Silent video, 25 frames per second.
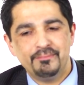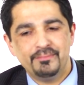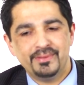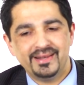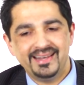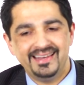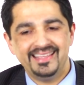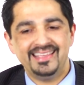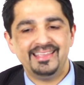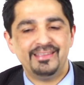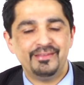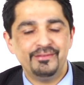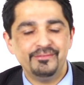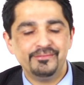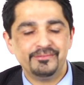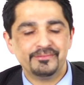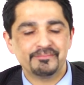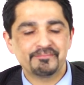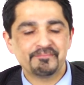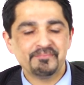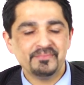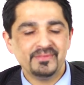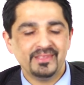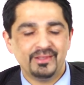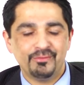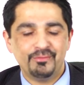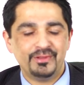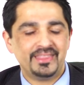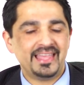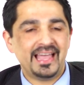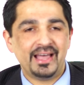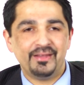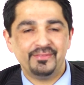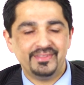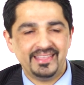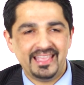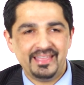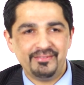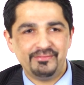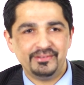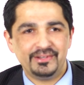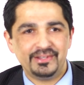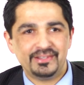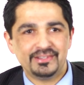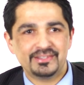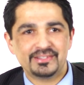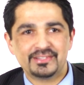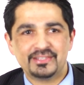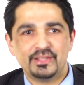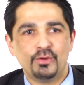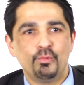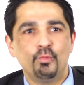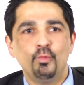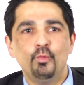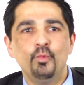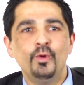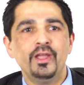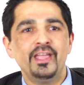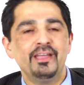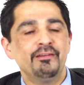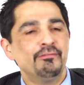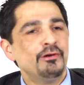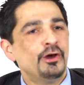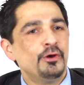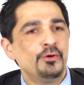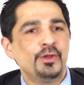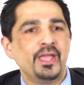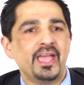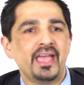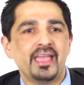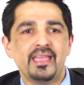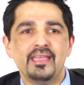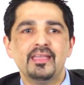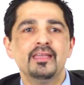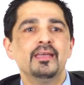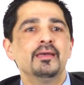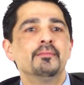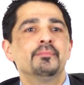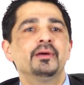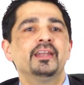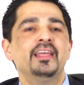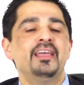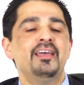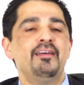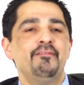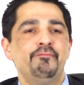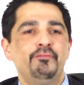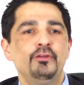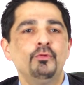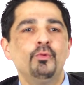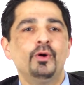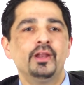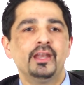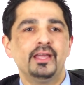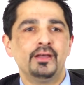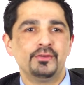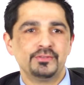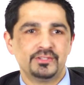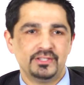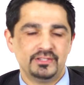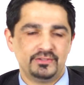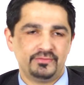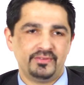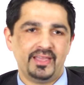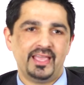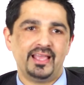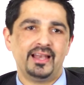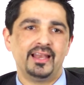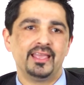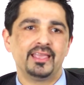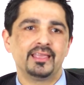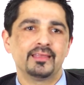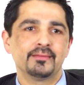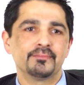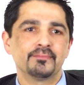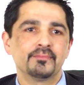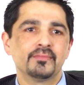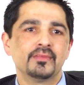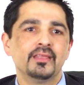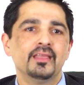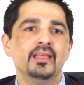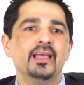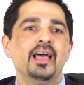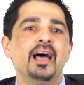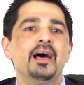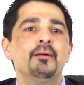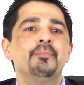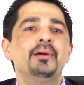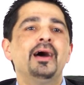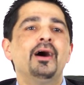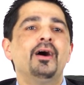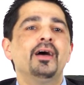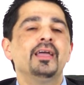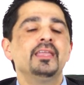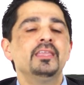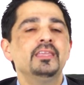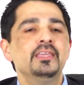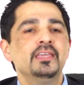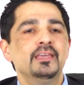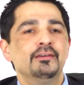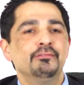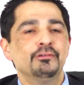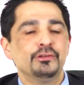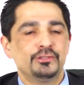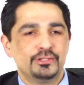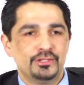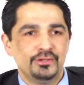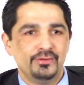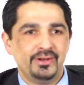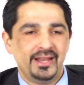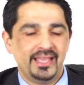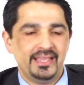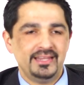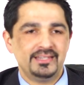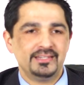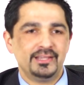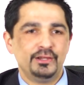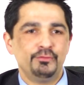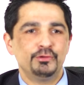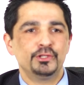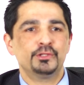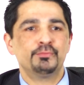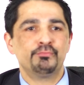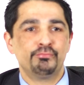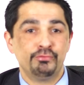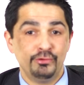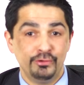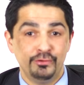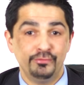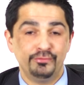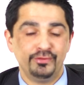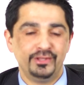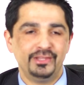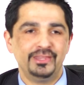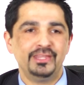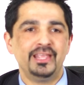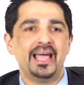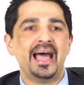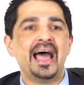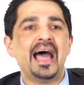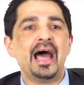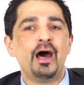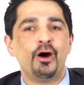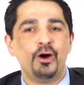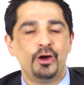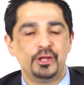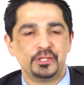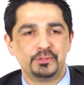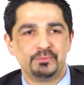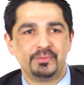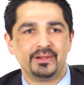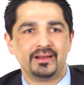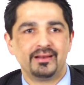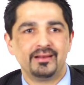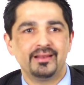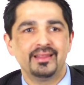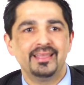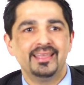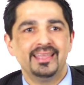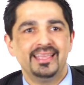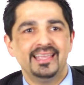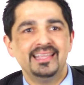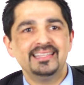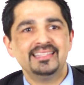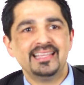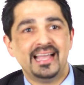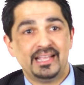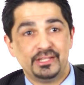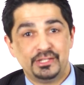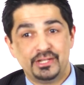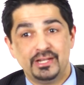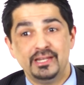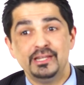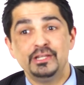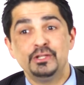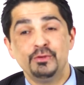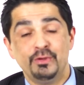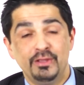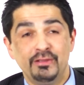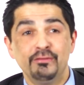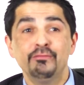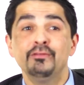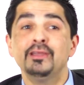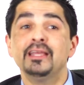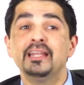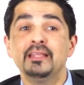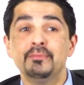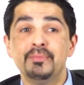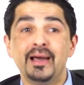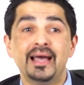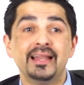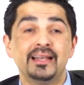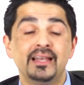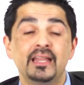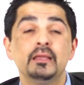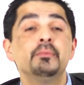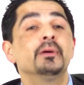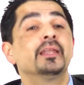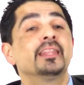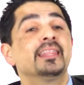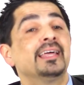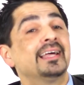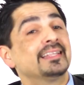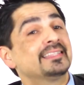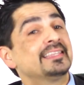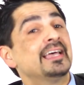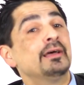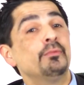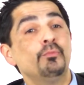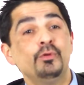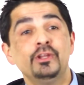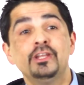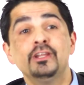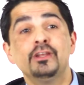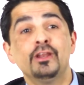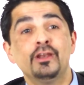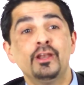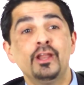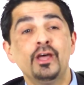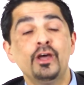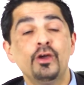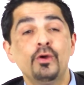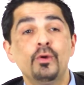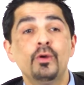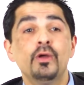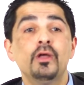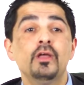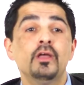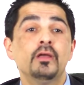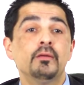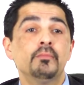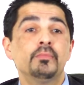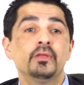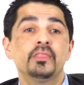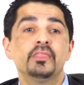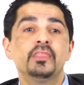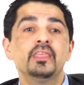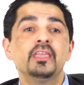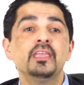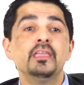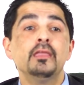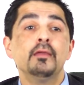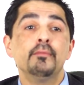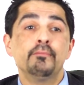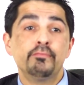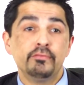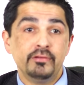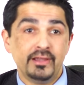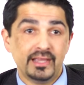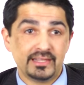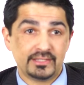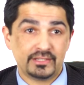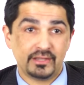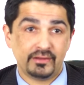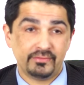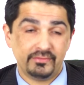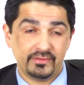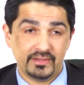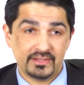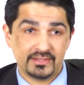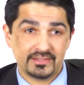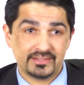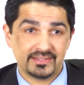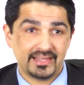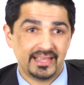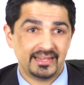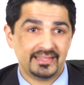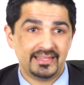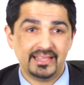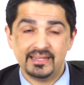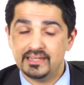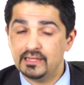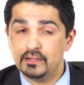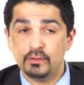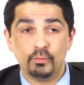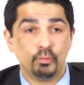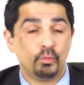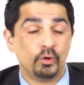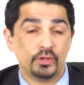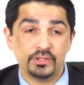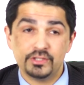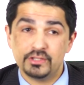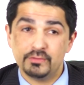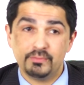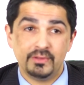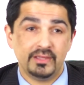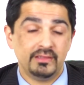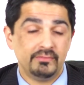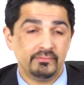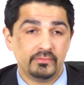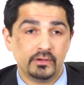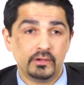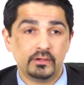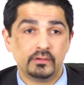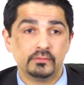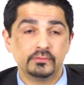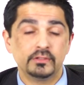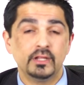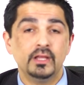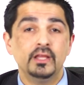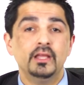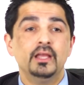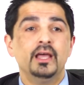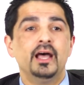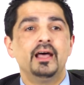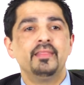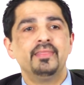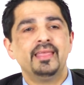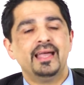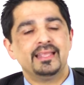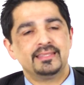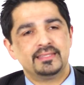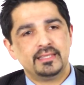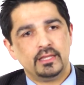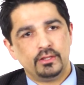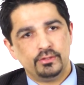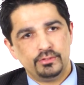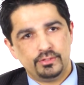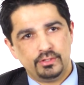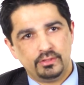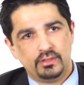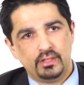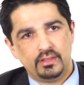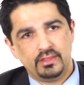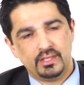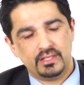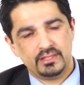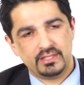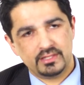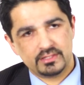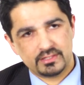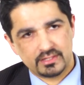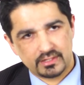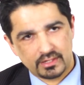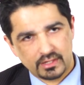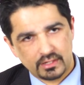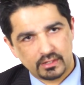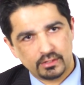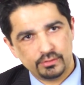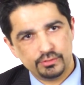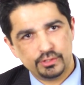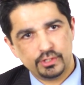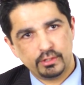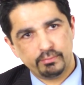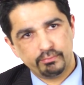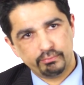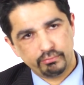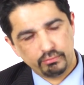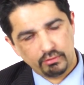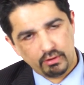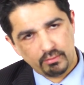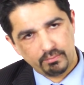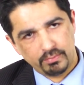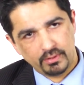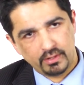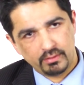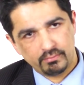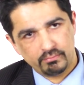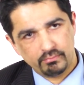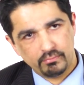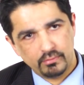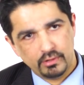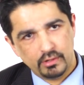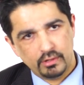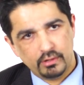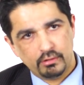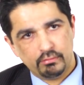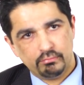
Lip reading: believe, without the evidence, that we're okay, but everyone else is failing. About a year or two later, it was proven that our hospital is actually doing really badly, but at that time we didn't know. But the press office said they didn't want to be involved. And that tells you that there's a culture problem